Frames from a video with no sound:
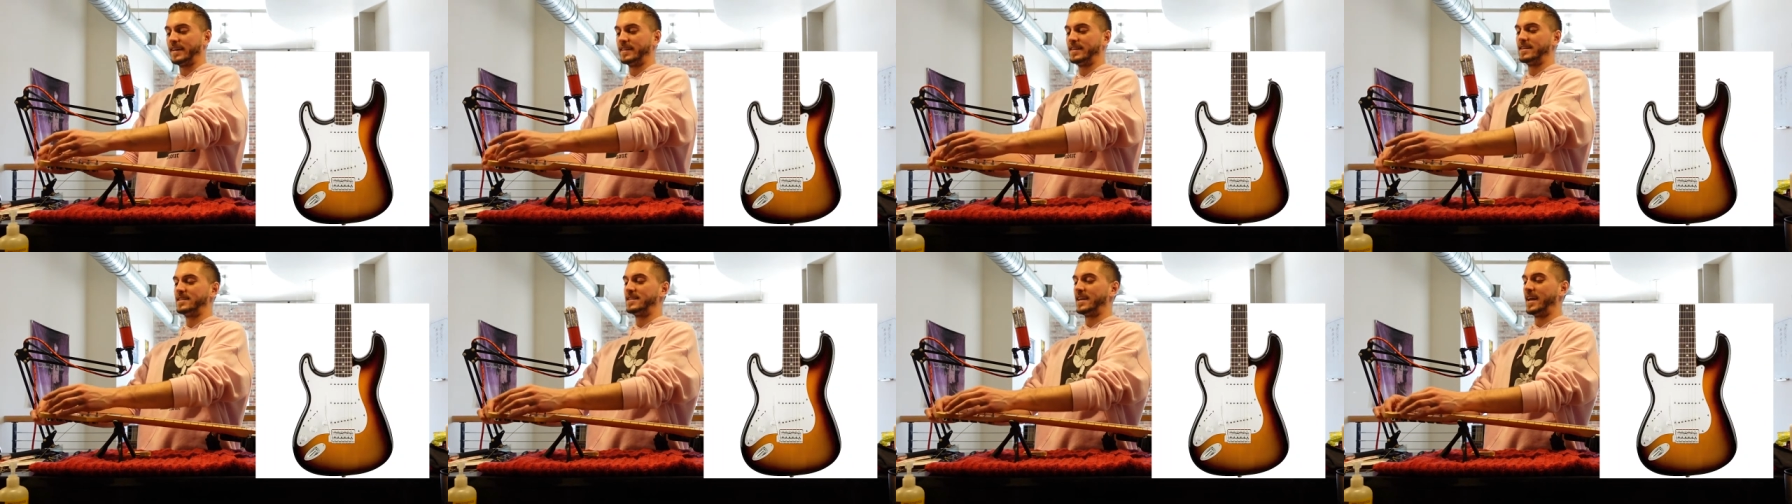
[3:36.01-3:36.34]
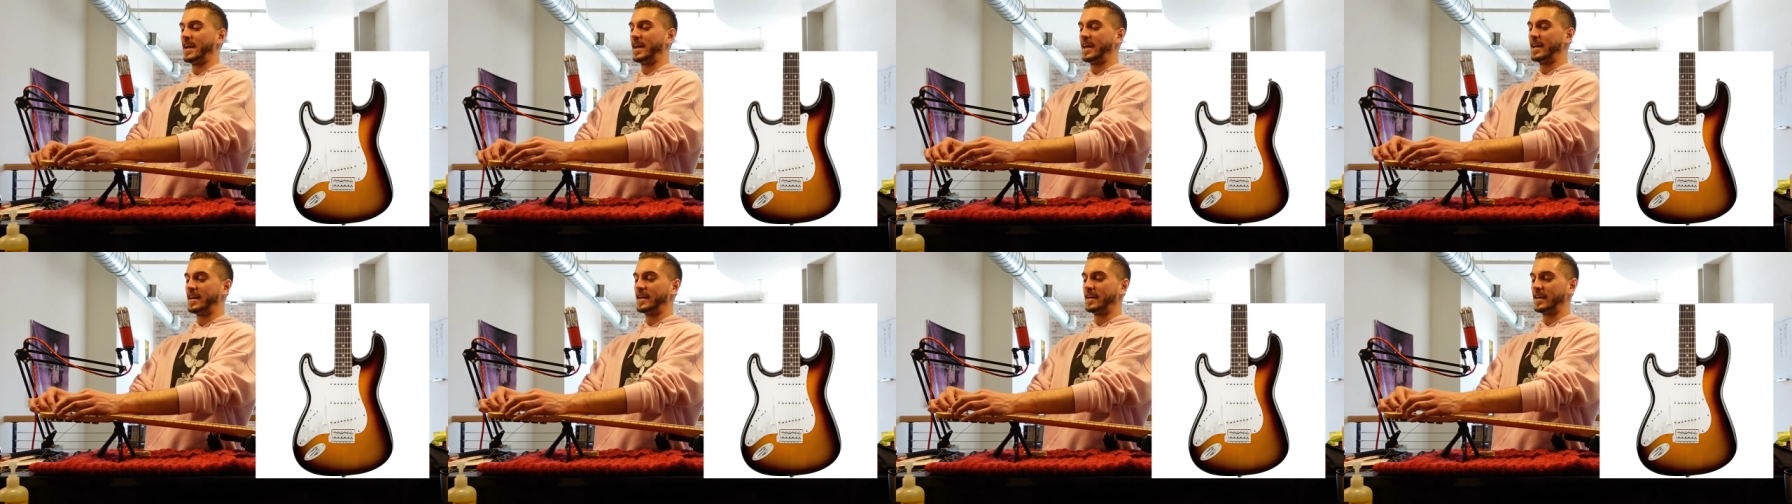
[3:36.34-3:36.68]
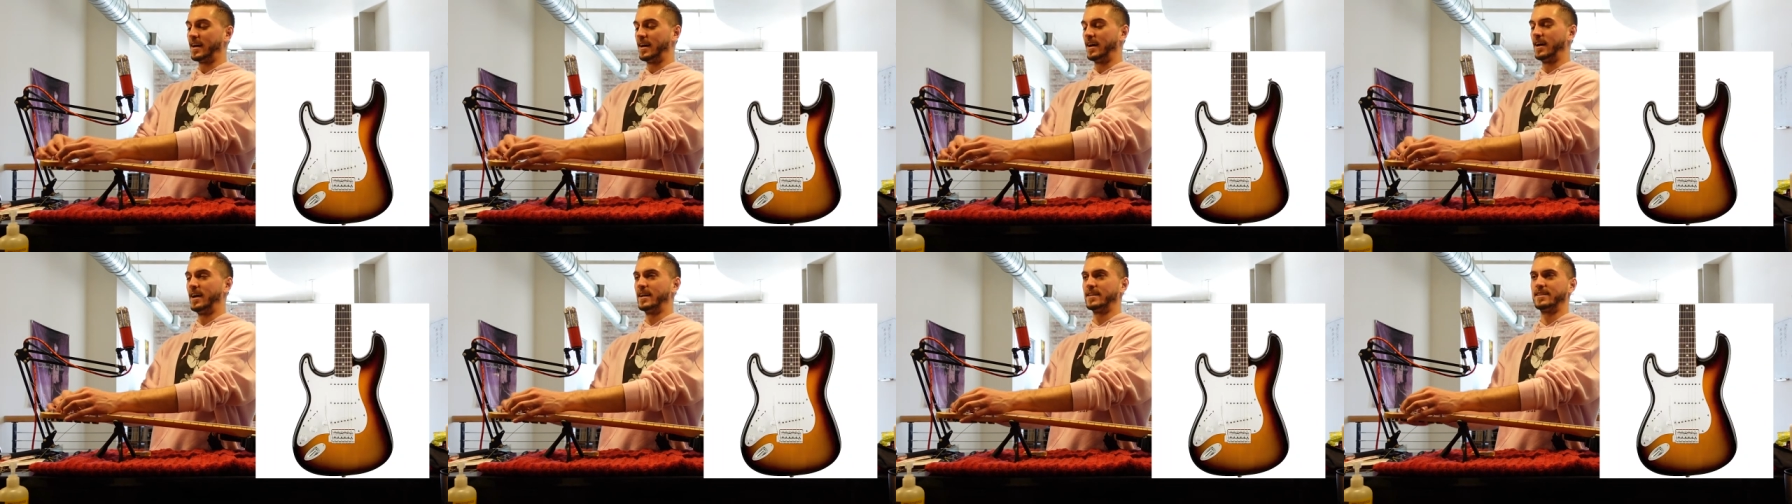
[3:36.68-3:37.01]
in the day
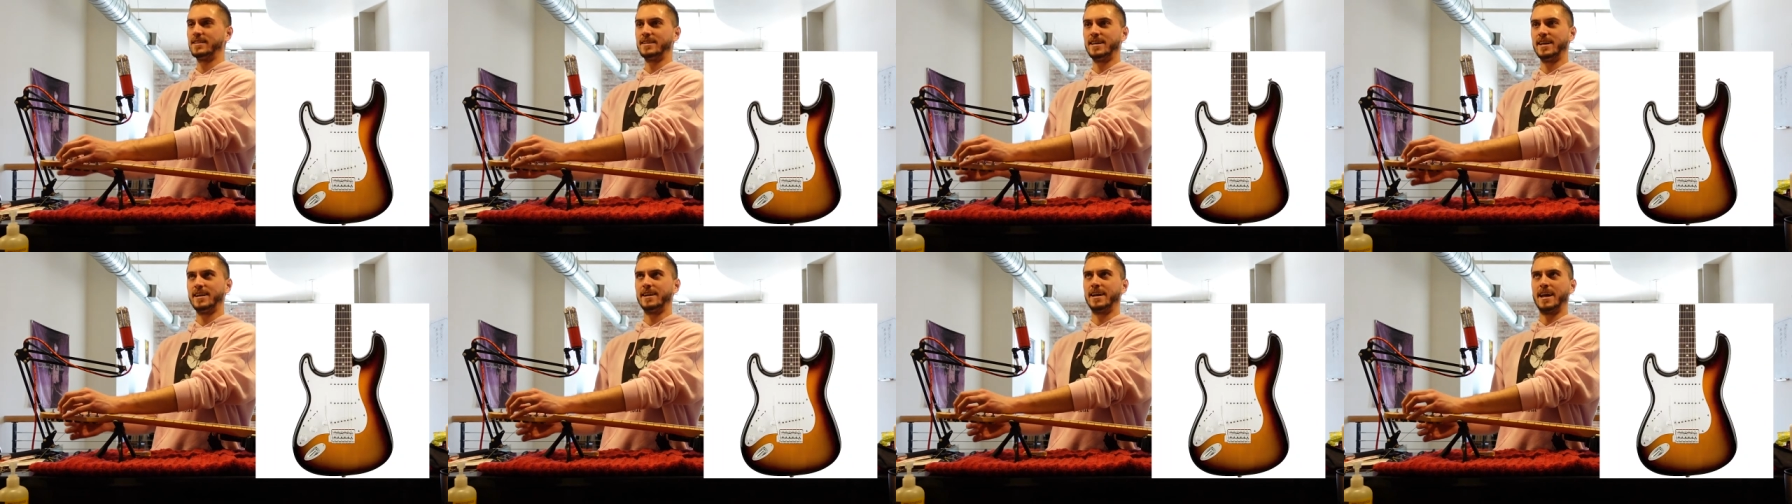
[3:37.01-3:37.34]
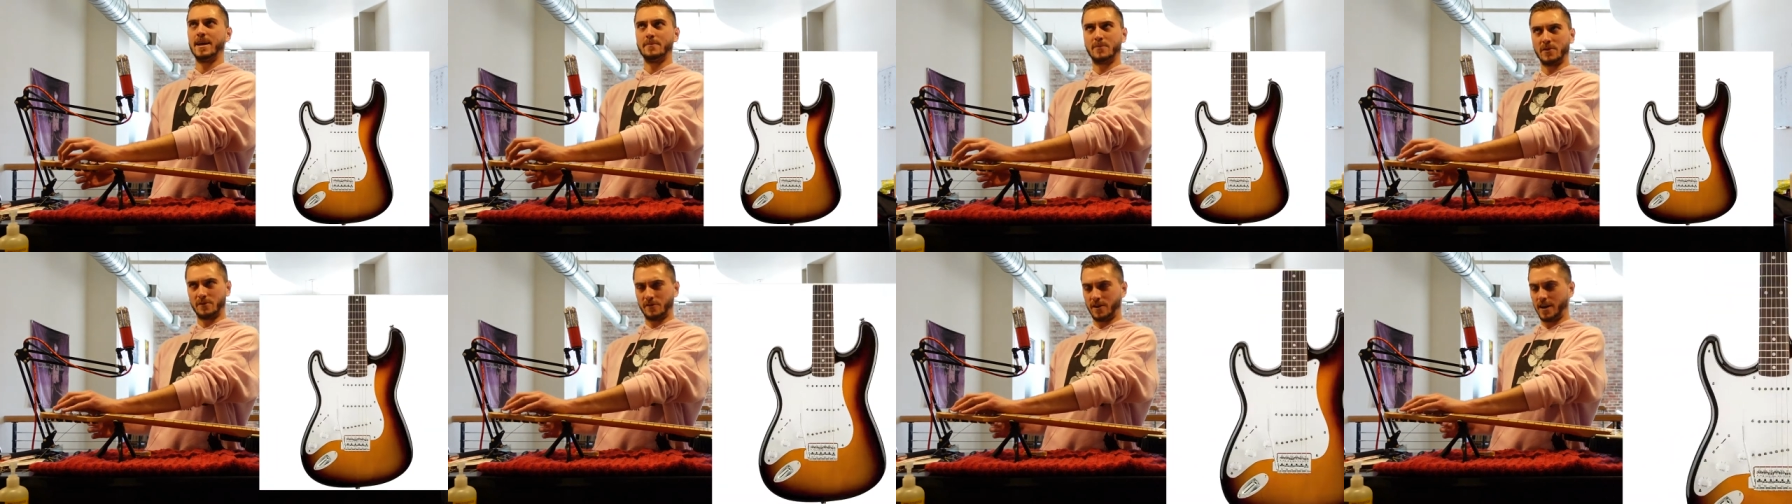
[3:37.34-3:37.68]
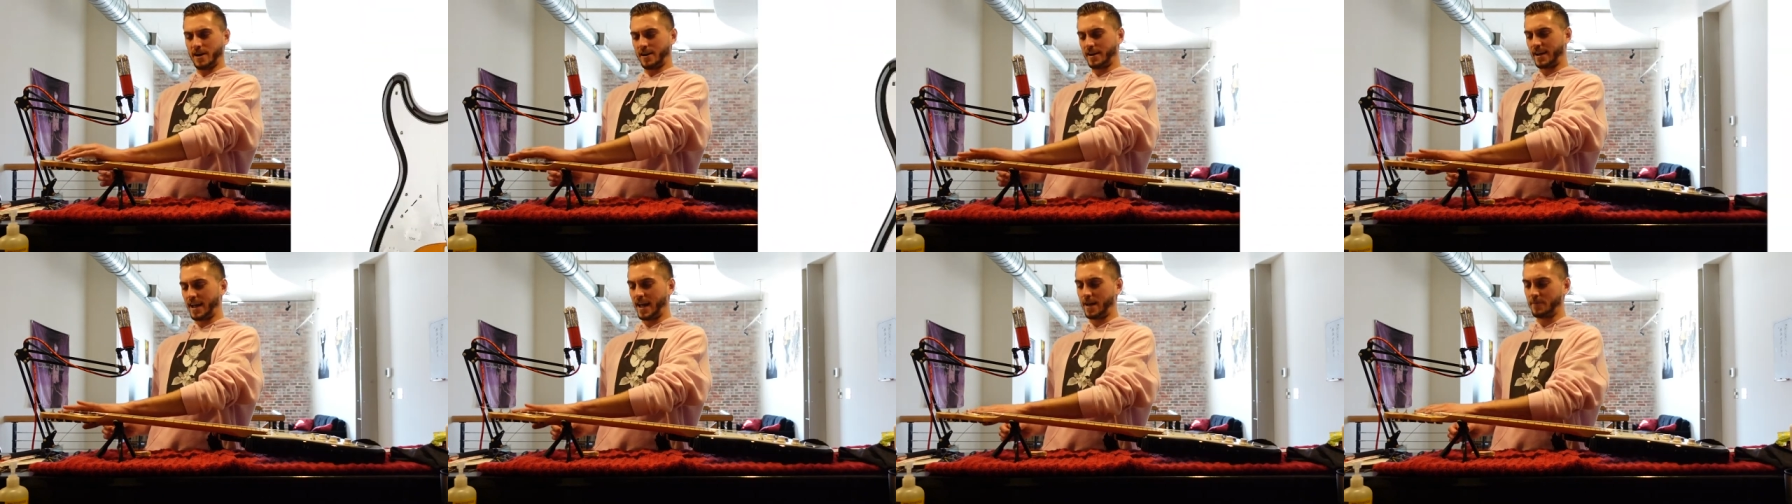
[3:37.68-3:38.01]
uh, to get an
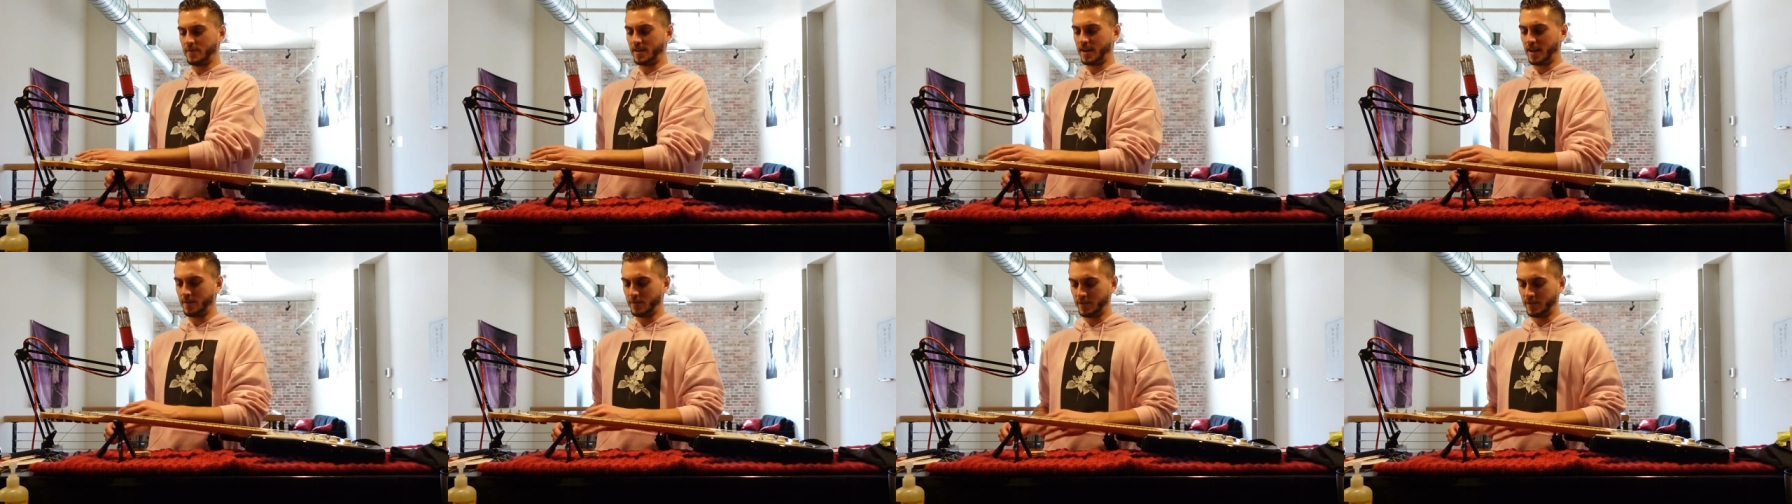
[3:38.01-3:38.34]
amplifier cabinet, I